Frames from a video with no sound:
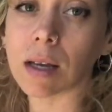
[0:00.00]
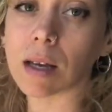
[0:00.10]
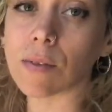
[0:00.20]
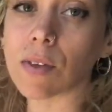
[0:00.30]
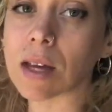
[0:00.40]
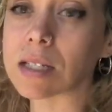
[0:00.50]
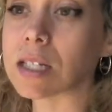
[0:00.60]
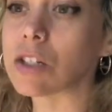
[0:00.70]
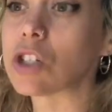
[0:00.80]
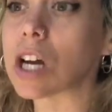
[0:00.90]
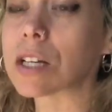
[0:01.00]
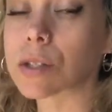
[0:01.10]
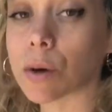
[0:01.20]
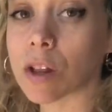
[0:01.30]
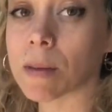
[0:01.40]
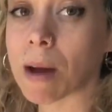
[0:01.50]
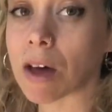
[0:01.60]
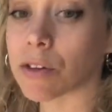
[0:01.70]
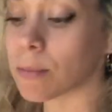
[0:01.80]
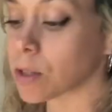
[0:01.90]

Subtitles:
If they did just go to the bathroom,